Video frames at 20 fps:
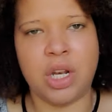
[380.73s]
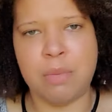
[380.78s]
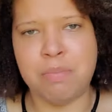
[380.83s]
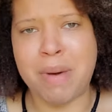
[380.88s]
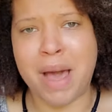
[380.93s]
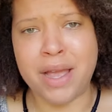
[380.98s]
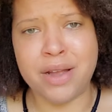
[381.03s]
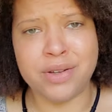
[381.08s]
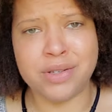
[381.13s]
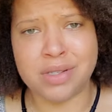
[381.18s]
And
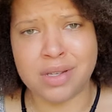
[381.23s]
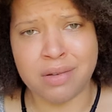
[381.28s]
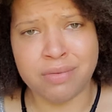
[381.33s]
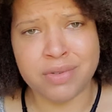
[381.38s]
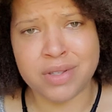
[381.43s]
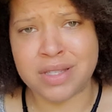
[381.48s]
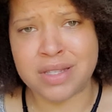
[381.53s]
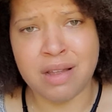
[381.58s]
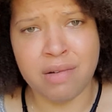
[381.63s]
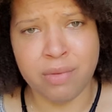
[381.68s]
by yourself
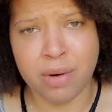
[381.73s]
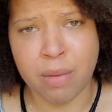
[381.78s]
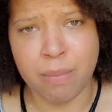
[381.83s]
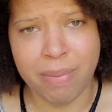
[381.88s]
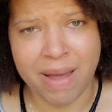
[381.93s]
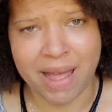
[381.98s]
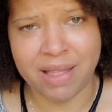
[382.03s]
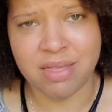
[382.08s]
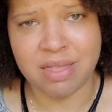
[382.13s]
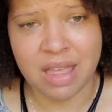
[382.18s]
is never a
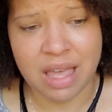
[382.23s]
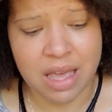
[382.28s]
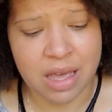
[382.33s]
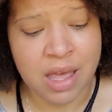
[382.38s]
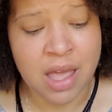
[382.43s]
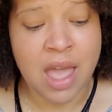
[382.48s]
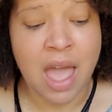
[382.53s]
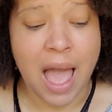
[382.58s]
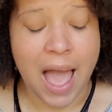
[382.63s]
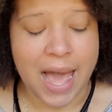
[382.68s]
bad thing,
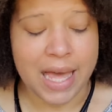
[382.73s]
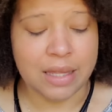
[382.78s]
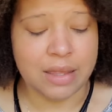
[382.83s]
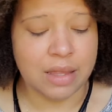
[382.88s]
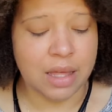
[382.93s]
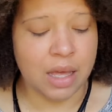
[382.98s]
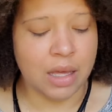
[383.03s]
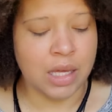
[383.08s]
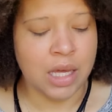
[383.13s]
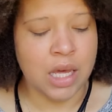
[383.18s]
I
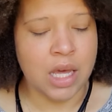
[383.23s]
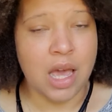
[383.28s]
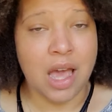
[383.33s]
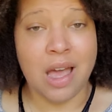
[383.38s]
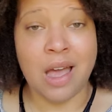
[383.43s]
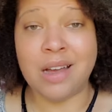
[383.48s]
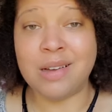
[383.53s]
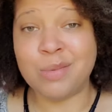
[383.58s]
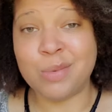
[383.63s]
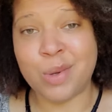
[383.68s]
think.
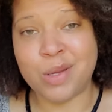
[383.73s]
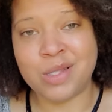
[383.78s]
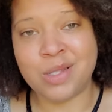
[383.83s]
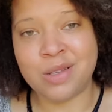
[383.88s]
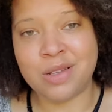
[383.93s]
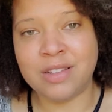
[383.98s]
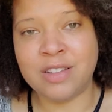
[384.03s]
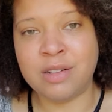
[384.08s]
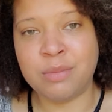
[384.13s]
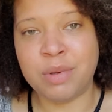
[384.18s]
I'm also
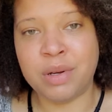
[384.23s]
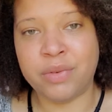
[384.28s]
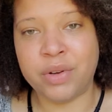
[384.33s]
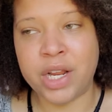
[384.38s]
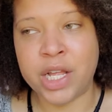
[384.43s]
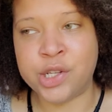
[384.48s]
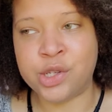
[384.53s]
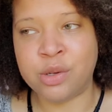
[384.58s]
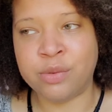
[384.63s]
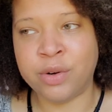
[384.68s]
a little bit of an
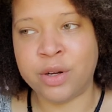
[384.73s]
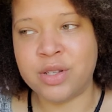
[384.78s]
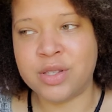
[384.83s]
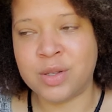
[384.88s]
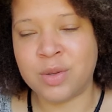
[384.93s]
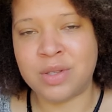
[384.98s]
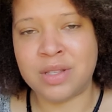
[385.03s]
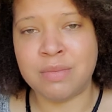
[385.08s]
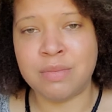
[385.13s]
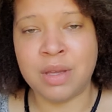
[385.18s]
introvert,
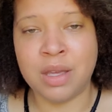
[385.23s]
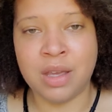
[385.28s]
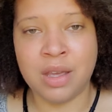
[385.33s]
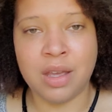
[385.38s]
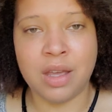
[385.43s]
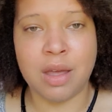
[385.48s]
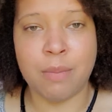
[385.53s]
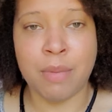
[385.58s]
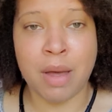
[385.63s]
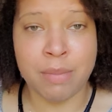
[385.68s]
so to
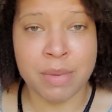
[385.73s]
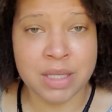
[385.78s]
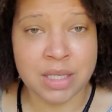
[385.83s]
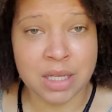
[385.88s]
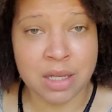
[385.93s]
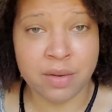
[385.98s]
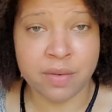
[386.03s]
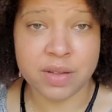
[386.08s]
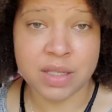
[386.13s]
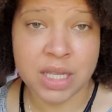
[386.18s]
me, by
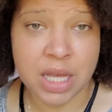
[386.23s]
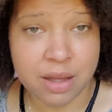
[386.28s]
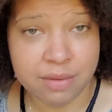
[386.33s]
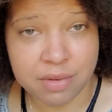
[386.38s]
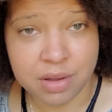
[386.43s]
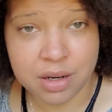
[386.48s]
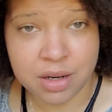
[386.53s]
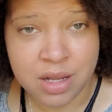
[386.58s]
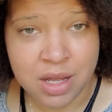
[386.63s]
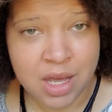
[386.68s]
myself is
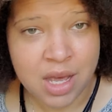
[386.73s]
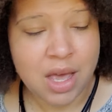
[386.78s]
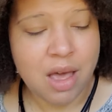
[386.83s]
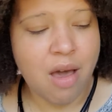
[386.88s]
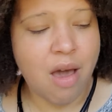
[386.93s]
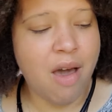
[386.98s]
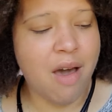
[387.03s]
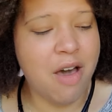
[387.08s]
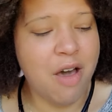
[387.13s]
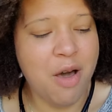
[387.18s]
heaven.
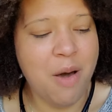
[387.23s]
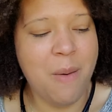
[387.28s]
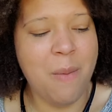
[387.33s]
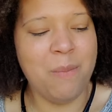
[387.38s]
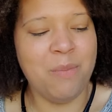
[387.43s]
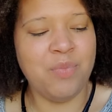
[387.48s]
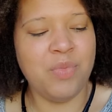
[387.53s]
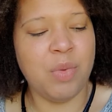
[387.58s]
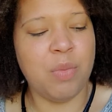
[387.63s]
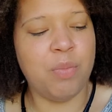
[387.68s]

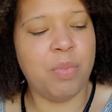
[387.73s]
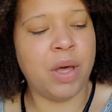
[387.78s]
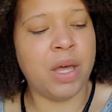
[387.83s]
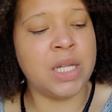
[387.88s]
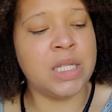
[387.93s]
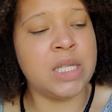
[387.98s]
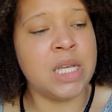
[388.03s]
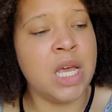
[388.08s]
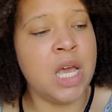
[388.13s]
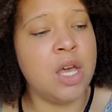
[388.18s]

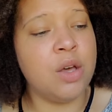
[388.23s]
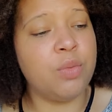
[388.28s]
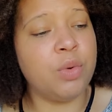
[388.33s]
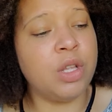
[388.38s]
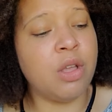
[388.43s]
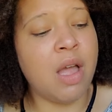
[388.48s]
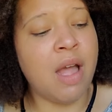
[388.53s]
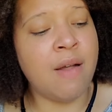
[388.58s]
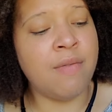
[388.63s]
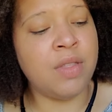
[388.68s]
But when
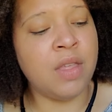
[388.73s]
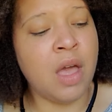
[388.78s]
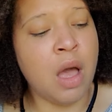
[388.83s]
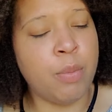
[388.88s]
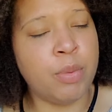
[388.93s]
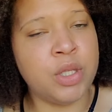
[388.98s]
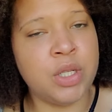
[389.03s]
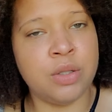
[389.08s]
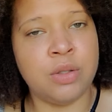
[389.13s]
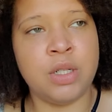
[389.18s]
you have the
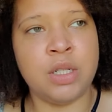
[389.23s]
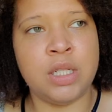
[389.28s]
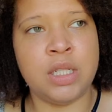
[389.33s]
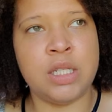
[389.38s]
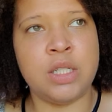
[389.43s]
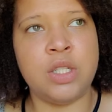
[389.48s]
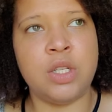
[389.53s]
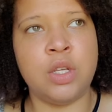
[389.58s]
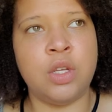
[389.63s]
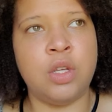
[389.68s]
opportunity
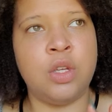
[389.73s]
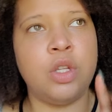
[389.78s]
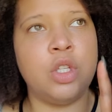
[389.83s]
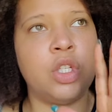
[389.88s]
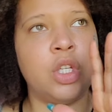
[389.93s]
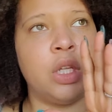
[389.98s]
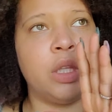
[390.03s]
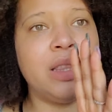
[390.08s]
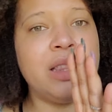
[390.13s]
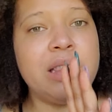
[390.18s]

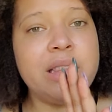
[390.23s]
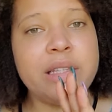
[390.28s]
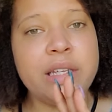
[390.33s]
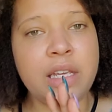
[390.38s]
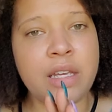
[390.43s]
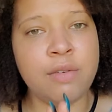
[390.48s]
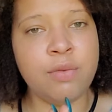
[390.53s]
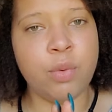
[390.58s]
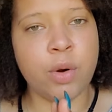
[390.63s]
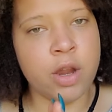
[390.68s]
to
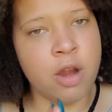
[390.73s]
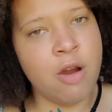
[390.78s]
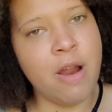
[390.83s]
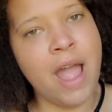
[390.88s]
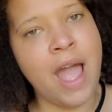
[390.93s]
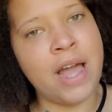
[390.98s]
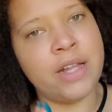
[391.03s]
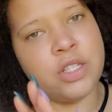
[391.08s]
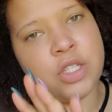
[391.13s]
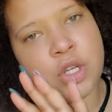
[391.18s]
leave where you're
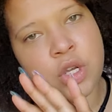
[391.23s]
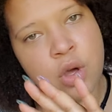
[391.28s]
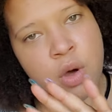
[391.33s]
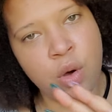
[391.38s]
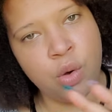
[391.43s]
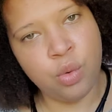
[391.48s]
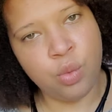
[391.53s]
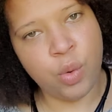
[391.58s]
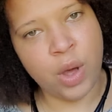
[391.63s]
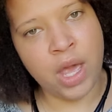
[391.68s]
at, to go
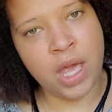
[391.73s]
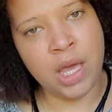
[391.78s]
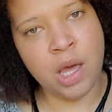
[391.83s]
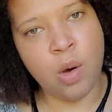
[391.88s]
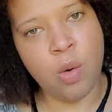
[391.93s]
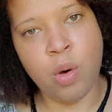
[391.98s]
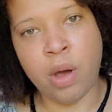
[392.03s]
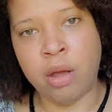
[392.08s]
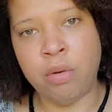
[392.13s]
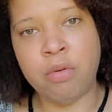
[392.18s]
away in
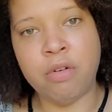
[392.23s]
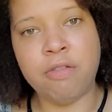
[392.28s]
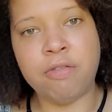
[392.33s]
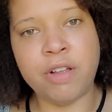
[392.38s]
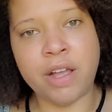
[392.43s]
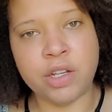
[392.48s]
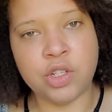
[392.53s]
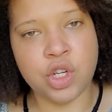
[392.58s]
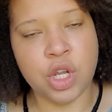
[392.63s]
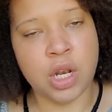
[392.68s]
quiet
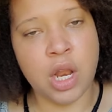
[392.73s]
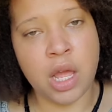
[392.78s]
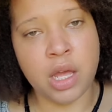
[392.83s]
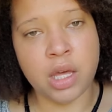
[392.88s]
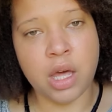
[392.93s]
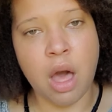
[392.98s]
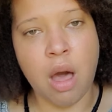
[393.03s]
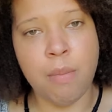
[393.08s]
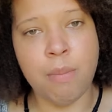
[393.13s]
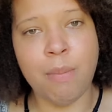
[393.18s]
reflection and
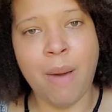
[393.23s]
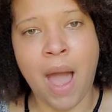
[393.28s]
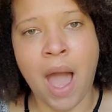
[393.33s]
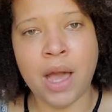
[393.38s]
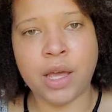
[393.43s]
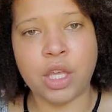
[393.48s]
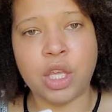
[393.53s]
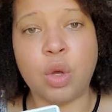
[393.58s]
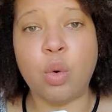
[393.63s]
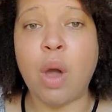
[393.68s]
come
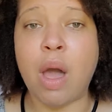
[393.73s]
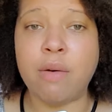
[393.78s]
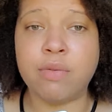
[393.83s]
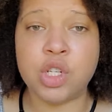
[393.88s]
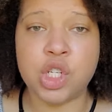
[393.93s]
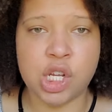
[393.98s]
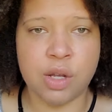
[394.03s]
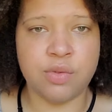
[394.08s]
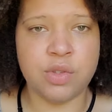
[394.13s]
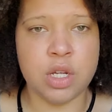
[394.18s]
back, you have
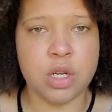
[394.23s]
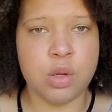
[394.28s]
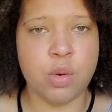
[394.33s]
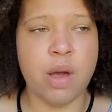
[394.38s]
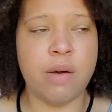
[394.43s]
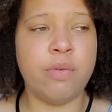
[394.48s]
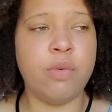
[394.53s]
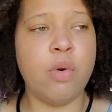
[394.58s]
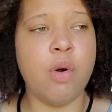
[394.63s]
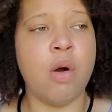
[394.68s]
shifted, you
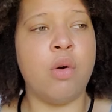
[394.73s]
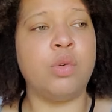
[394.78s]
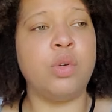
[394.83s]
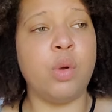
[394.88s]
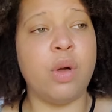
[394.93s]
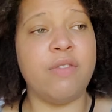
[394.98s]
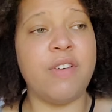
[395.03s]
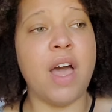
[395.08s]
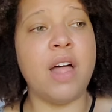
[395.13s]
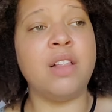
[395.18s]
have grown, you
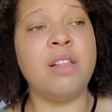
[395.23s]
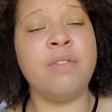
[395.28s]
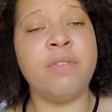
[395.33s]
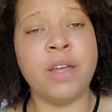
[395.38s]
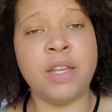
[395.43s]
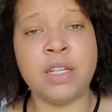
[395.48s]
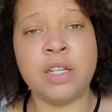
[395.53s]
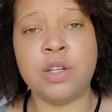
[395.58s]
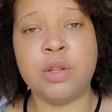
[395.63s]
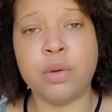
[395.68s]
have
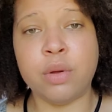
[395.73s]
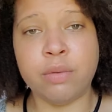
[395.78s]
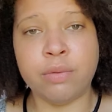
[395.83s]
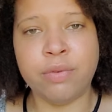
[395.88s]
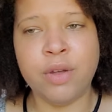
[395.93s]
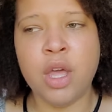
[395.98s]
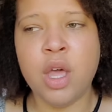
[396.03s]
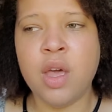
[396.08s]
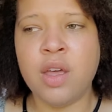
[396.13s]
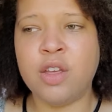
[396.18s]
elevated,
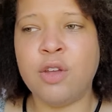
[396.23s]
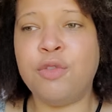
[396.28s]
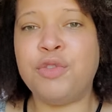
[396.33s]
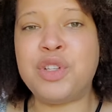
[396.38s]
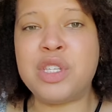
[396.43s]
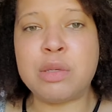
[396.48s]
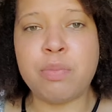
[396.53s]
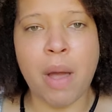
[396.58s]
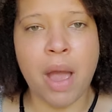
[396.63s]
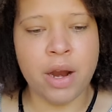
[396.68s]
you've
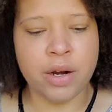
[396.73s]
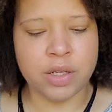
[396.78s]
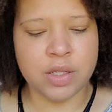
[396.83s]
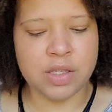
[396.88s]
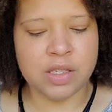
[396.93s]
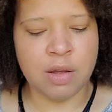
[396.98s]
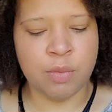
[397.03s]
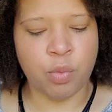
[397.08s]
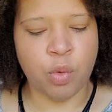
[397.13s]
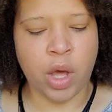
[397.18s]
inspired in
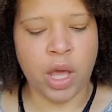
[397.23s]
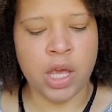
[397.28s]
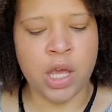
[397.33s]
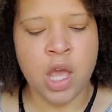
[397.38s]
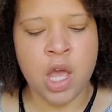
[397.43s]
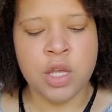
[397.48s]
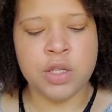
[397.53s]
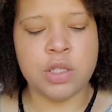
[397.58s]
some way.